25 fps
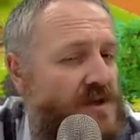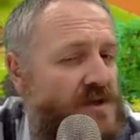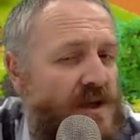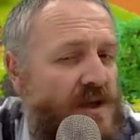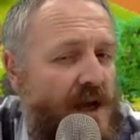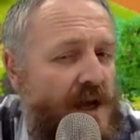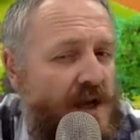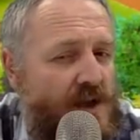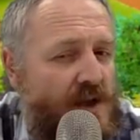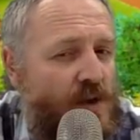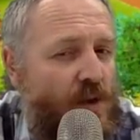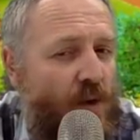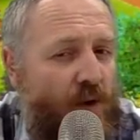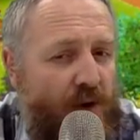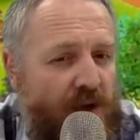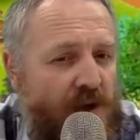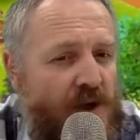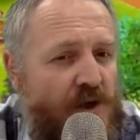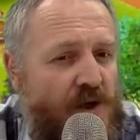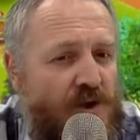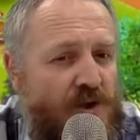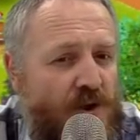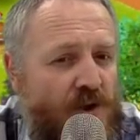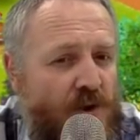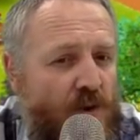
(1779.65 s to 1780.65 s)
take your
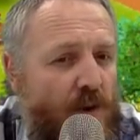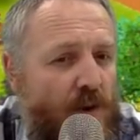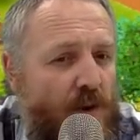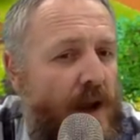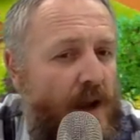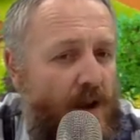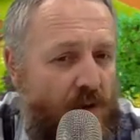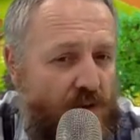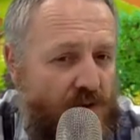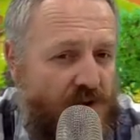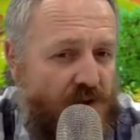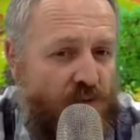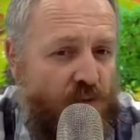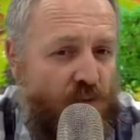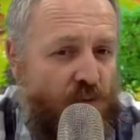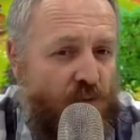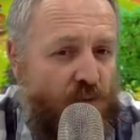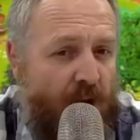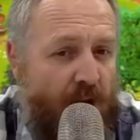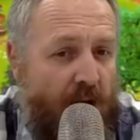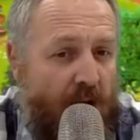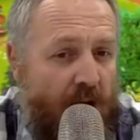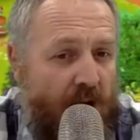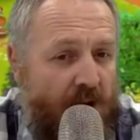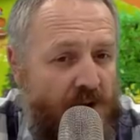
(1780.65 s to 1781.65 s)
issue elsewhere,